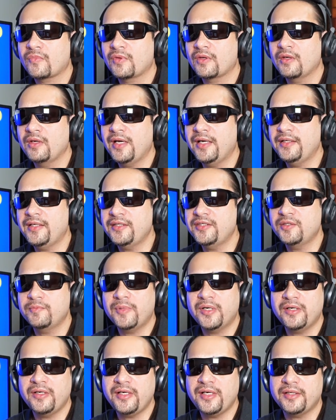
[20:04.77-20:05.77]
and that's
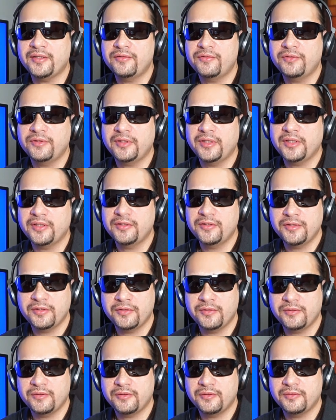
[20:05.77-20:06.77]
about it, really.
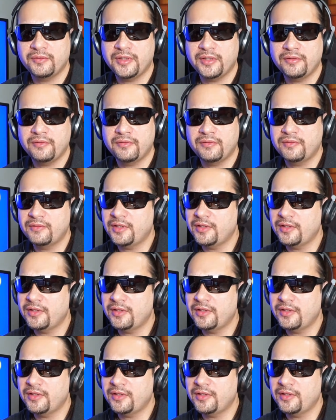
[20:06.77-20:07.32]
That's